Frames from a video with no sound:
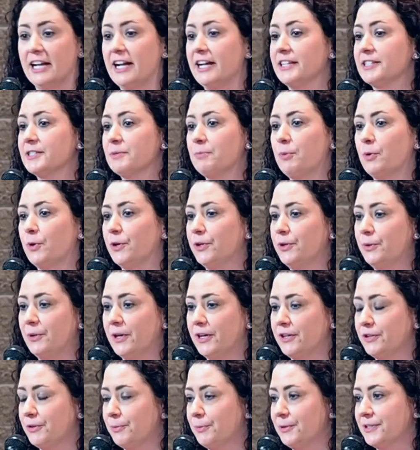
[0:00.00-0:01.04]
I support you
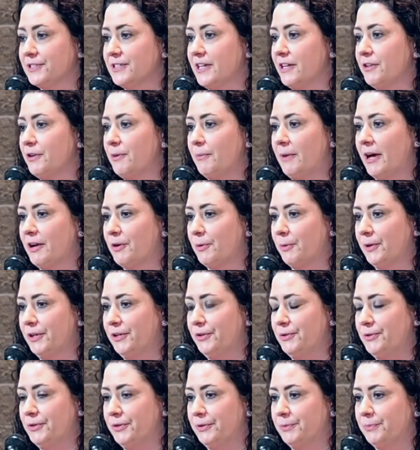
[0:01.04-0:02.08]
100% no matter what
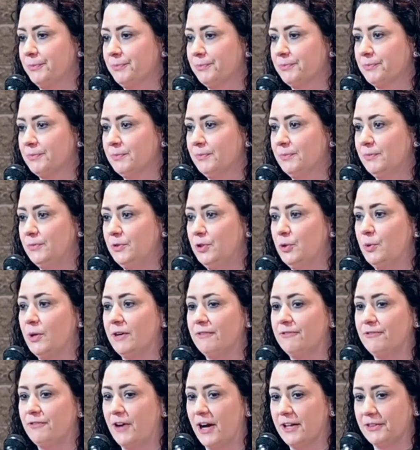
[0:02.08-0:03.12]
you do. You
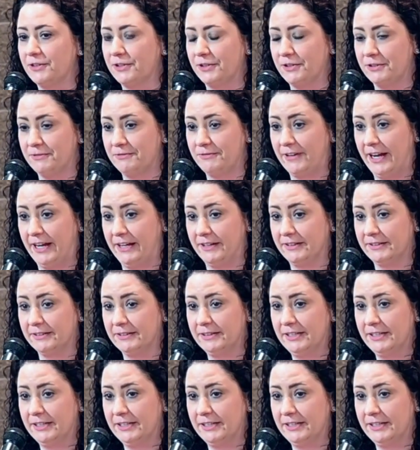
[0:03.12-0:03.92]
have fought the good fight.